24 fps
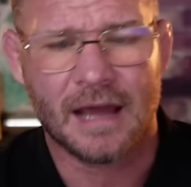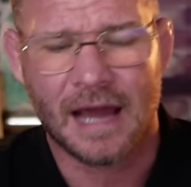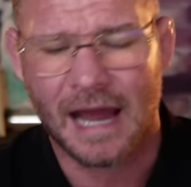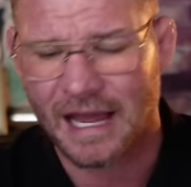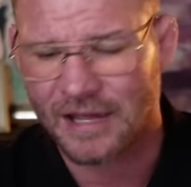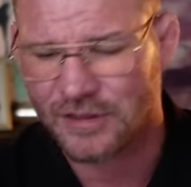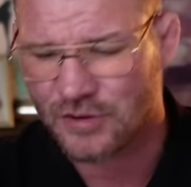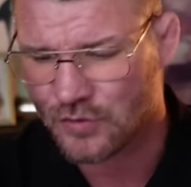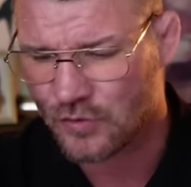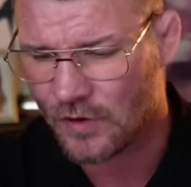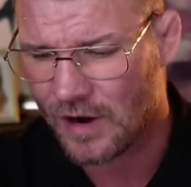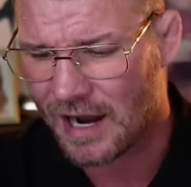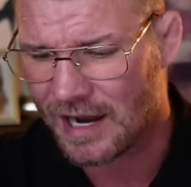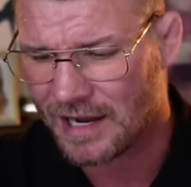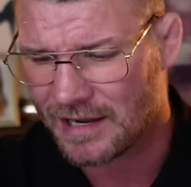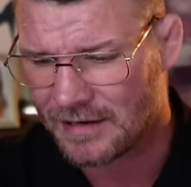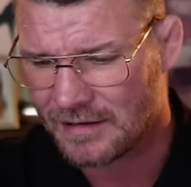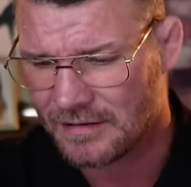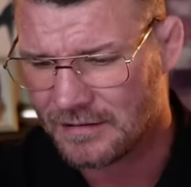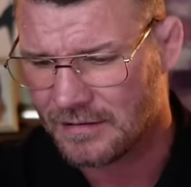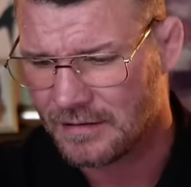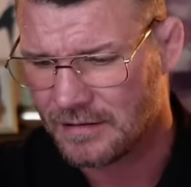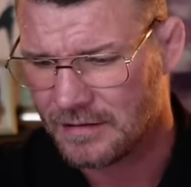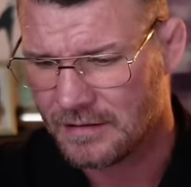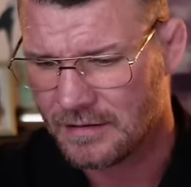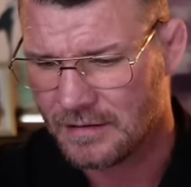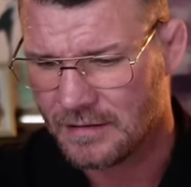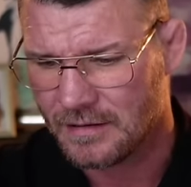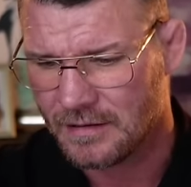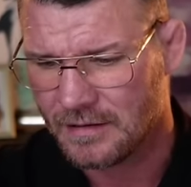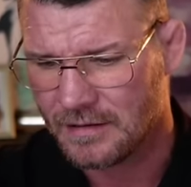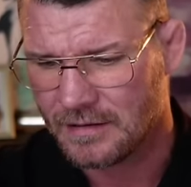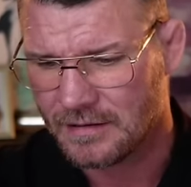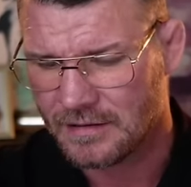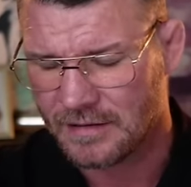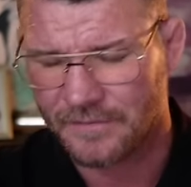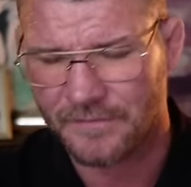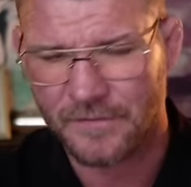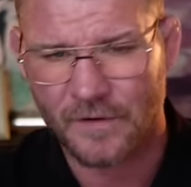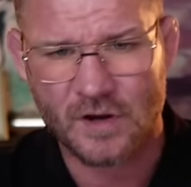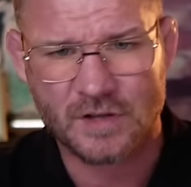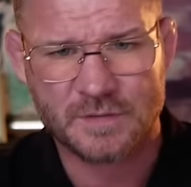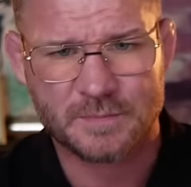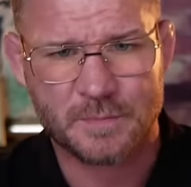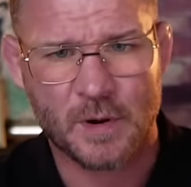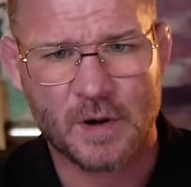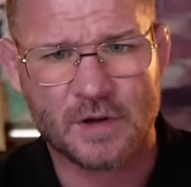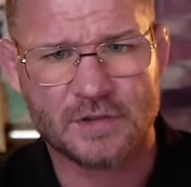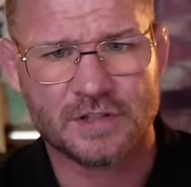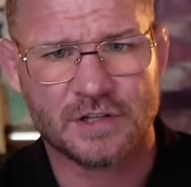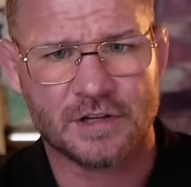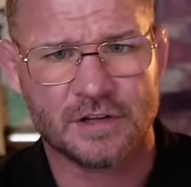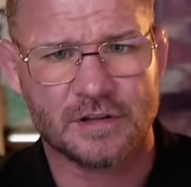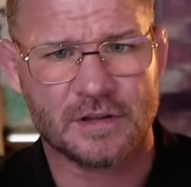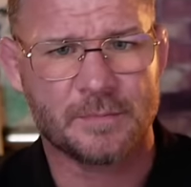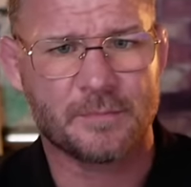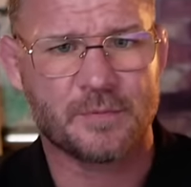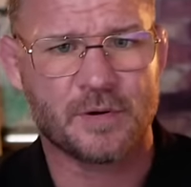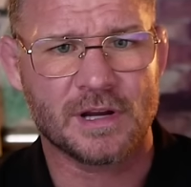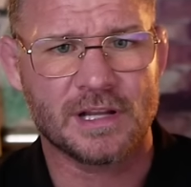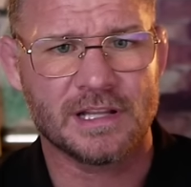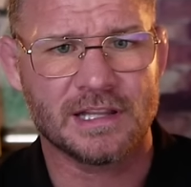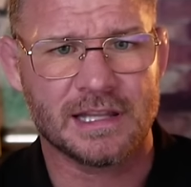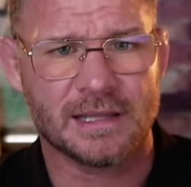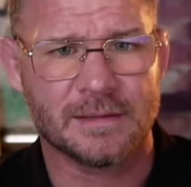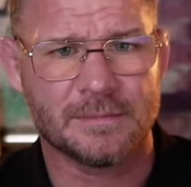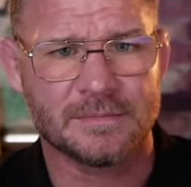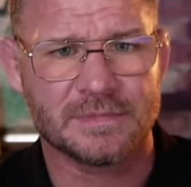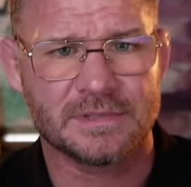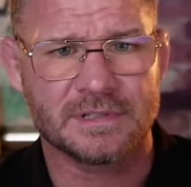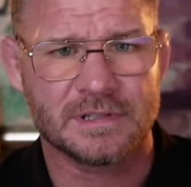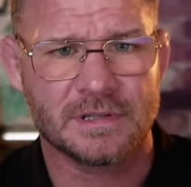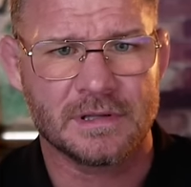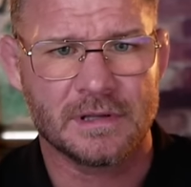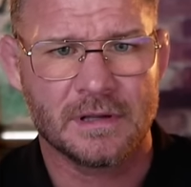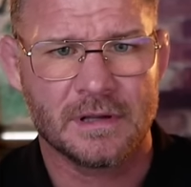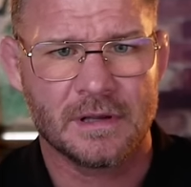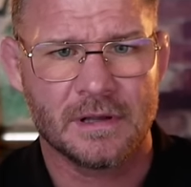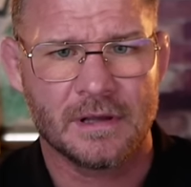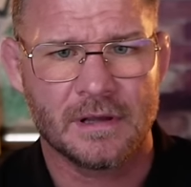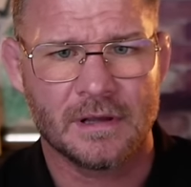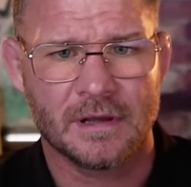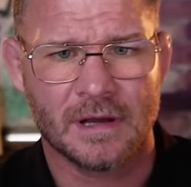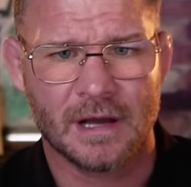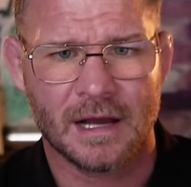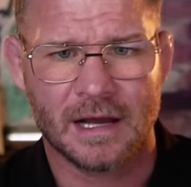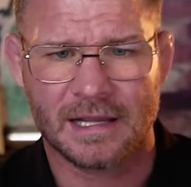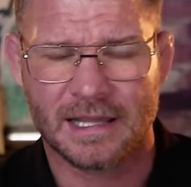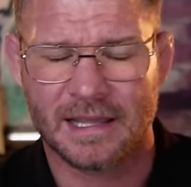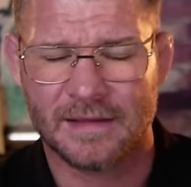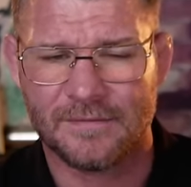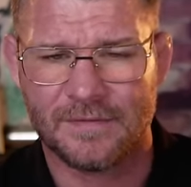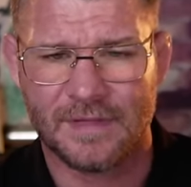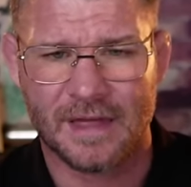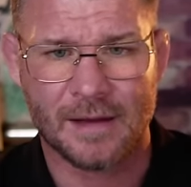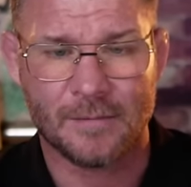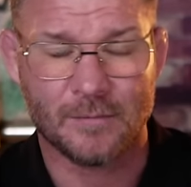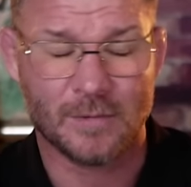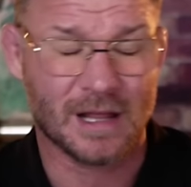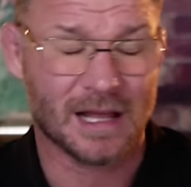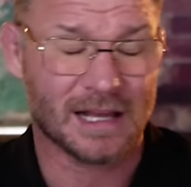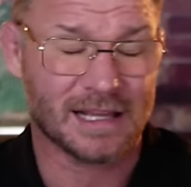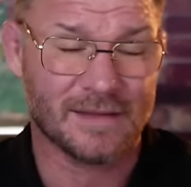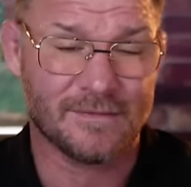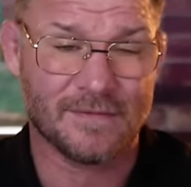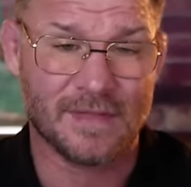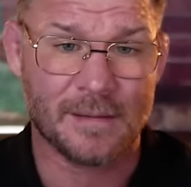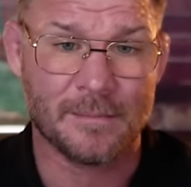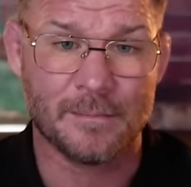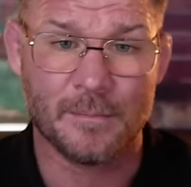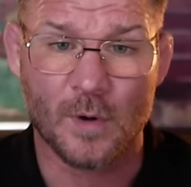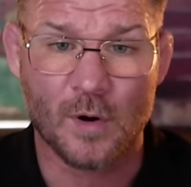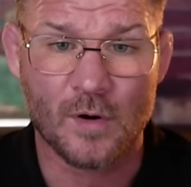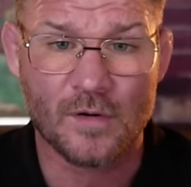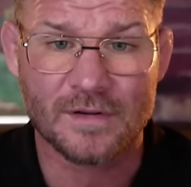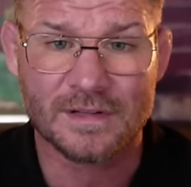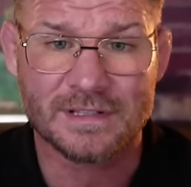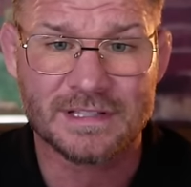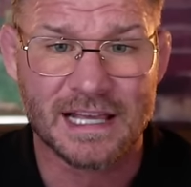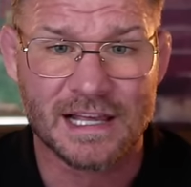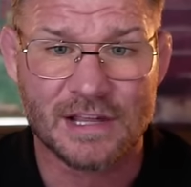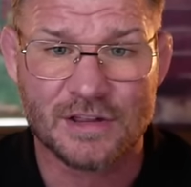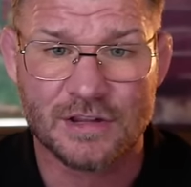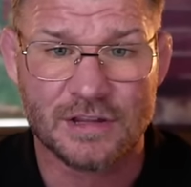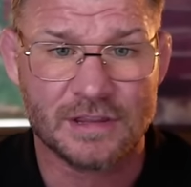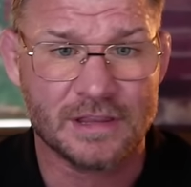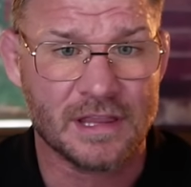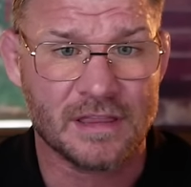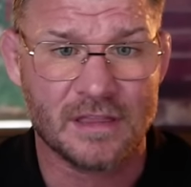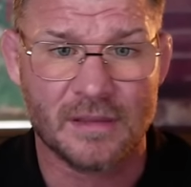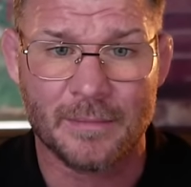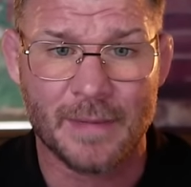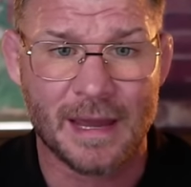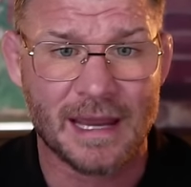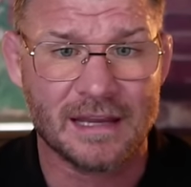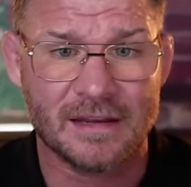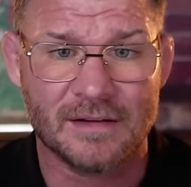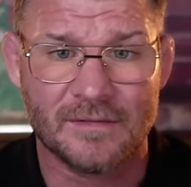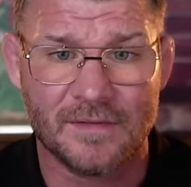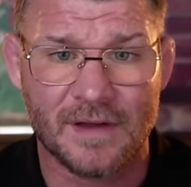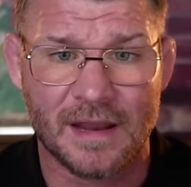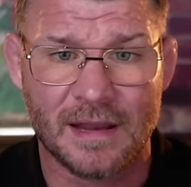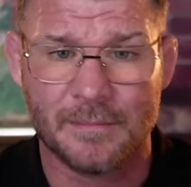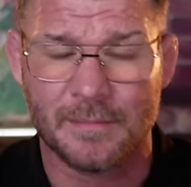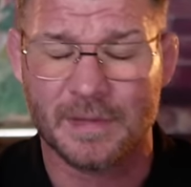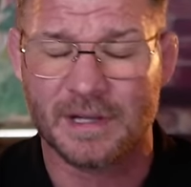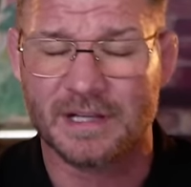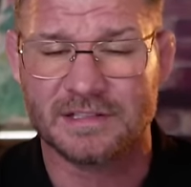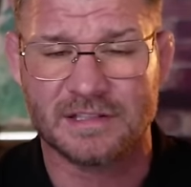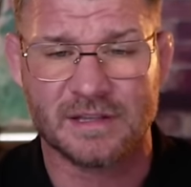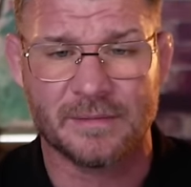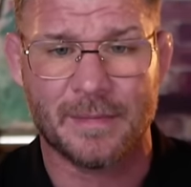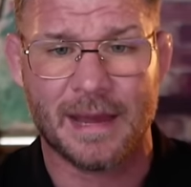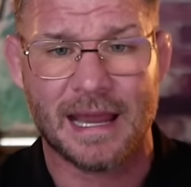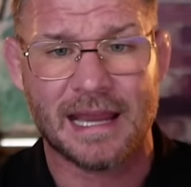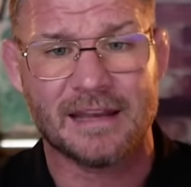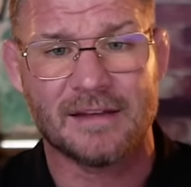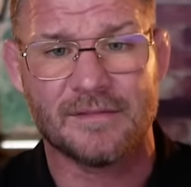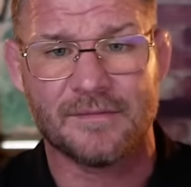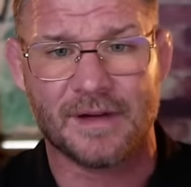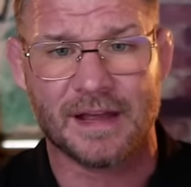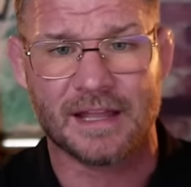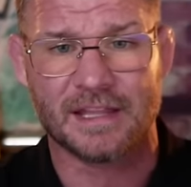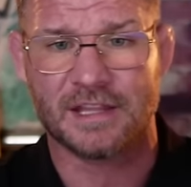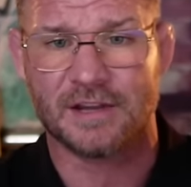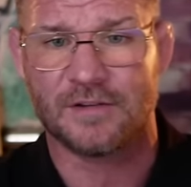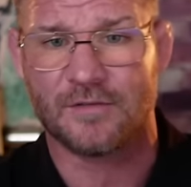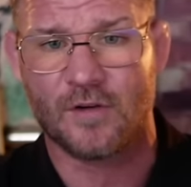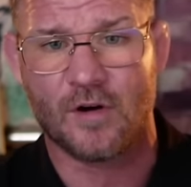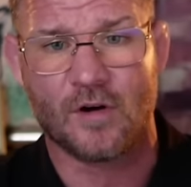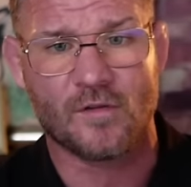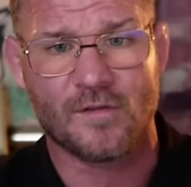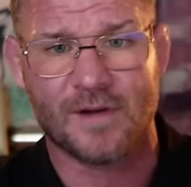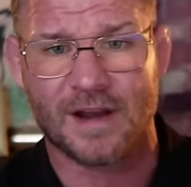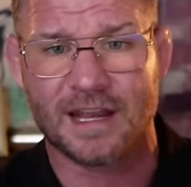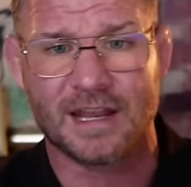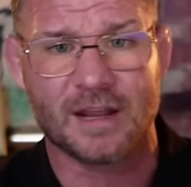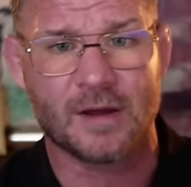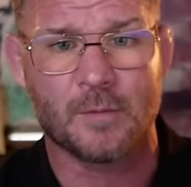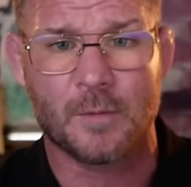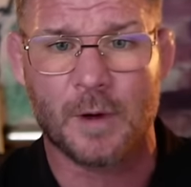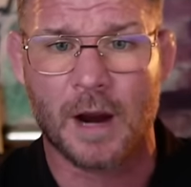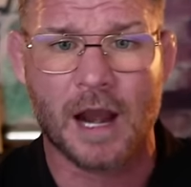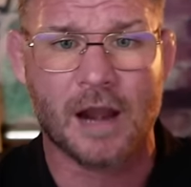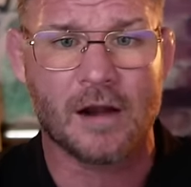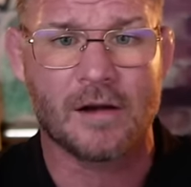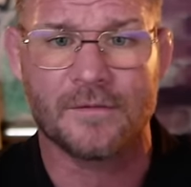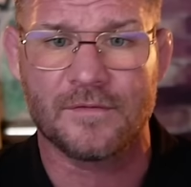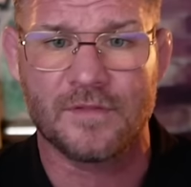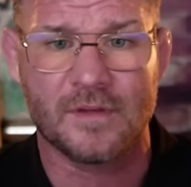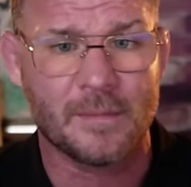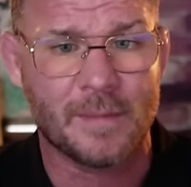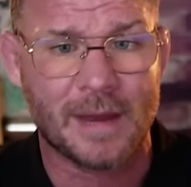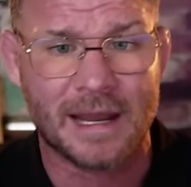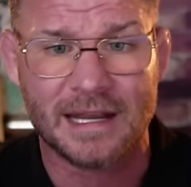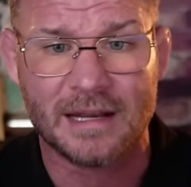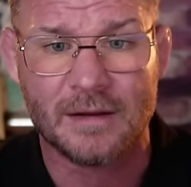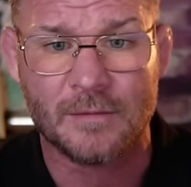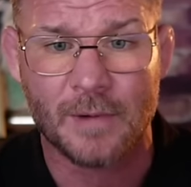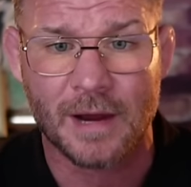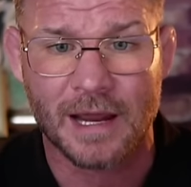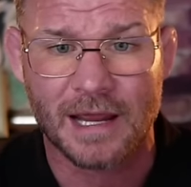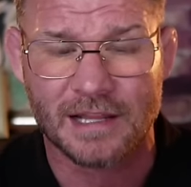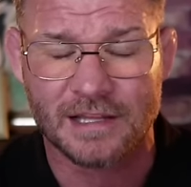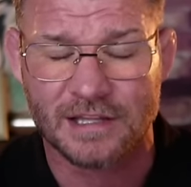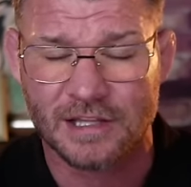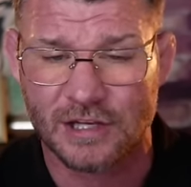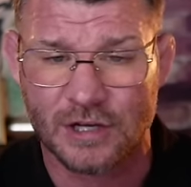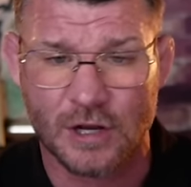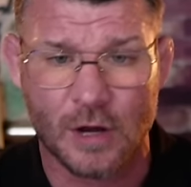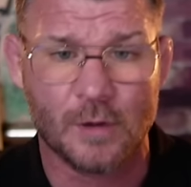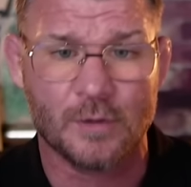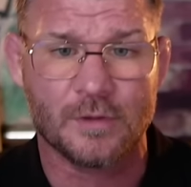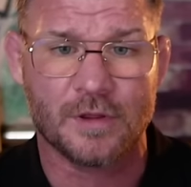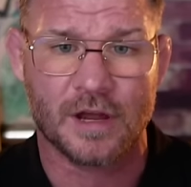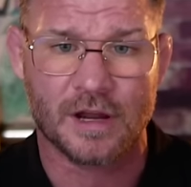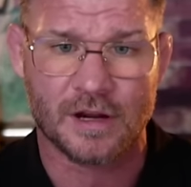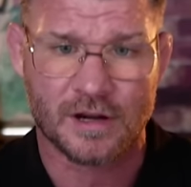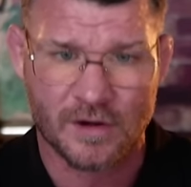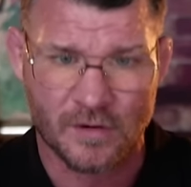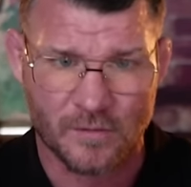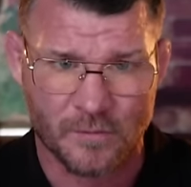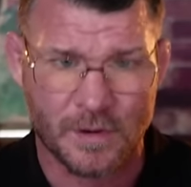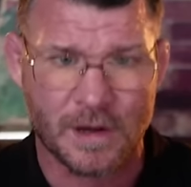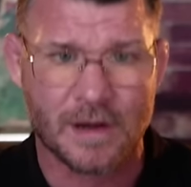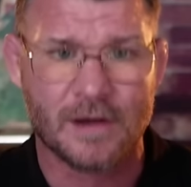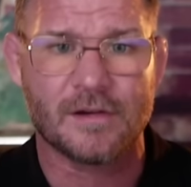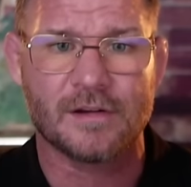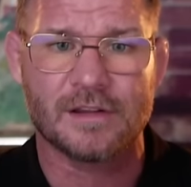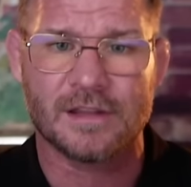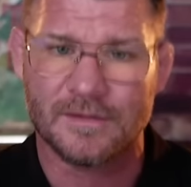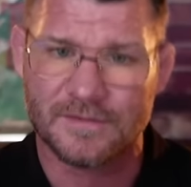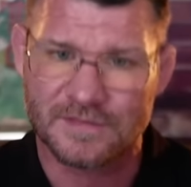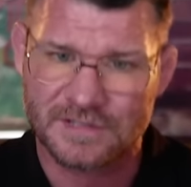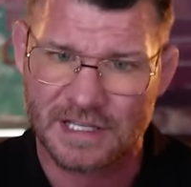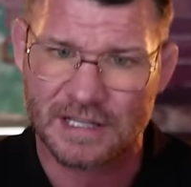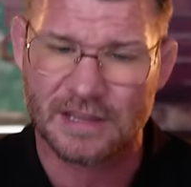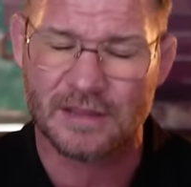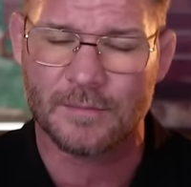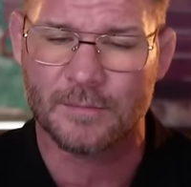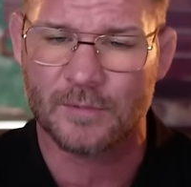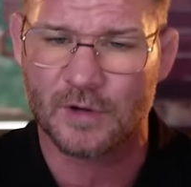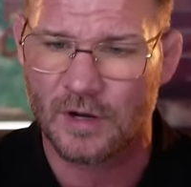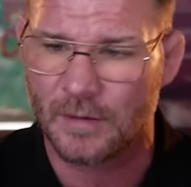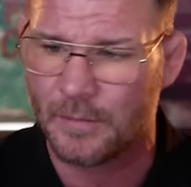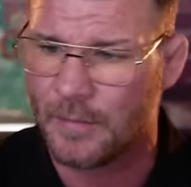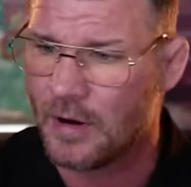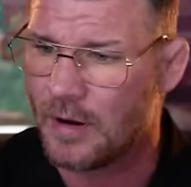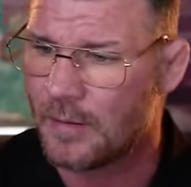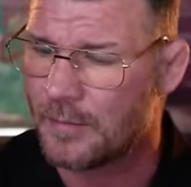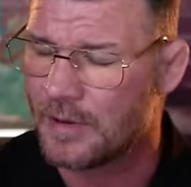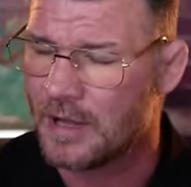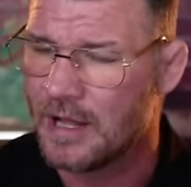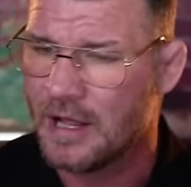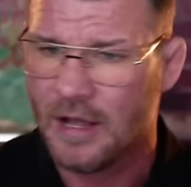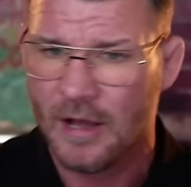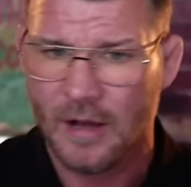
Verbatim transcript: I try and the first person on the prelims, I give them, well, I give them more attention than the main event, because the main event, you're already aware of them anyway. And yeah. you know their career and you've seen them come up.